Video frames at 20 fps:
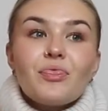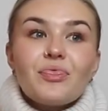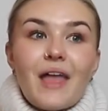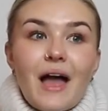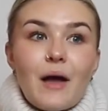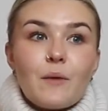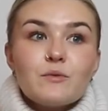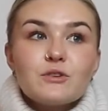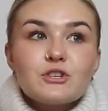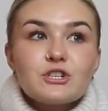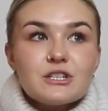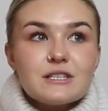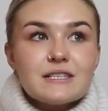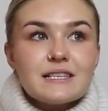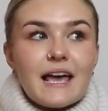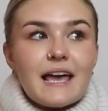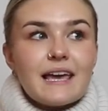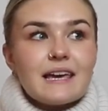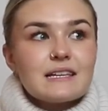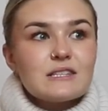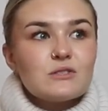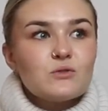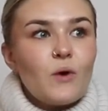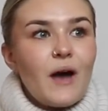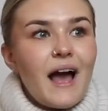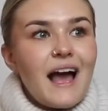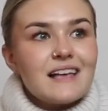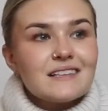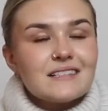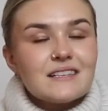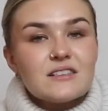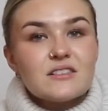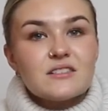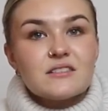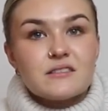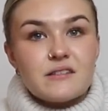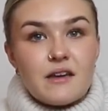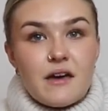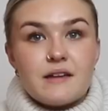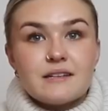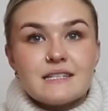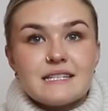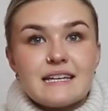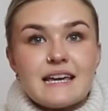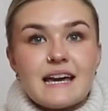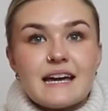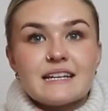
That was just saying it's not as sturdy